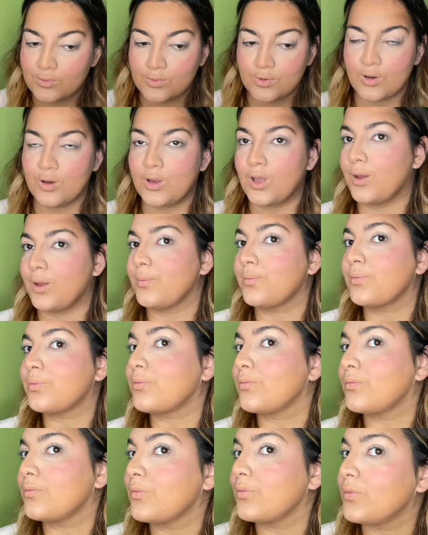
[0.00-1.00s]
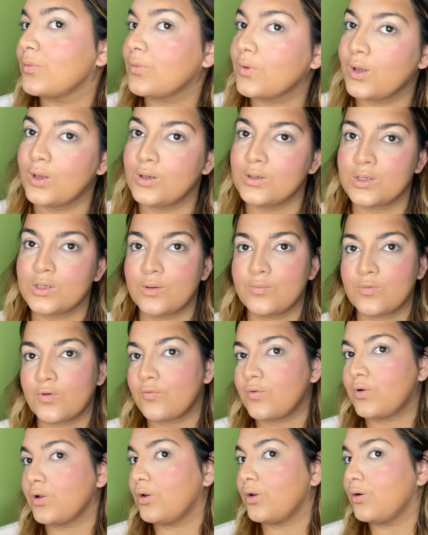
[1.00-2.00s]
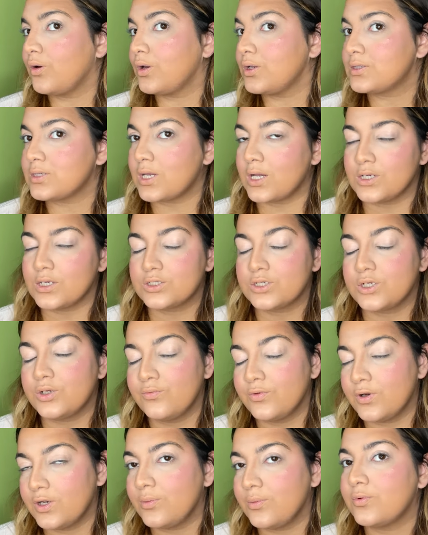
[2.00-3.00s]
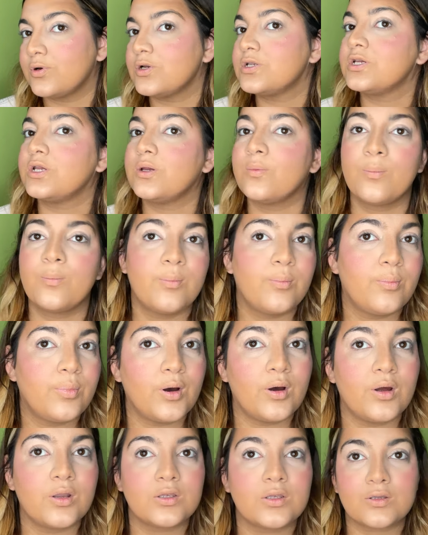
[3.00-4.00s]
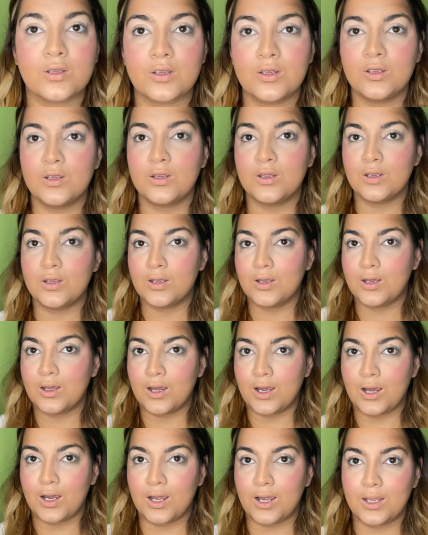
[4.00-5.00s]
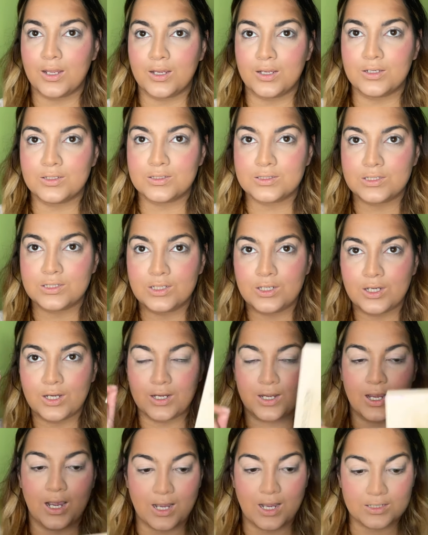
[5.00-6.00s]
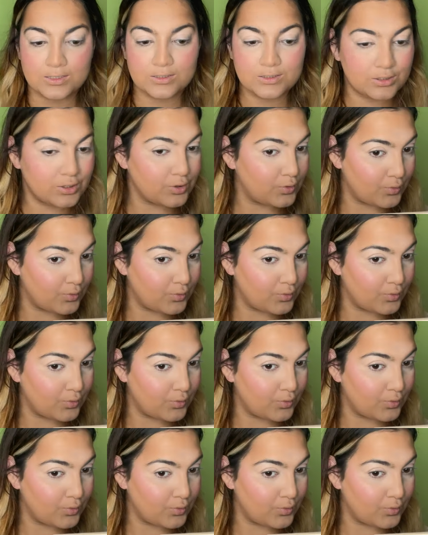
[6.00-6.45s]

Okay, in terms of glow, it's actually really pretty, but I can see a cast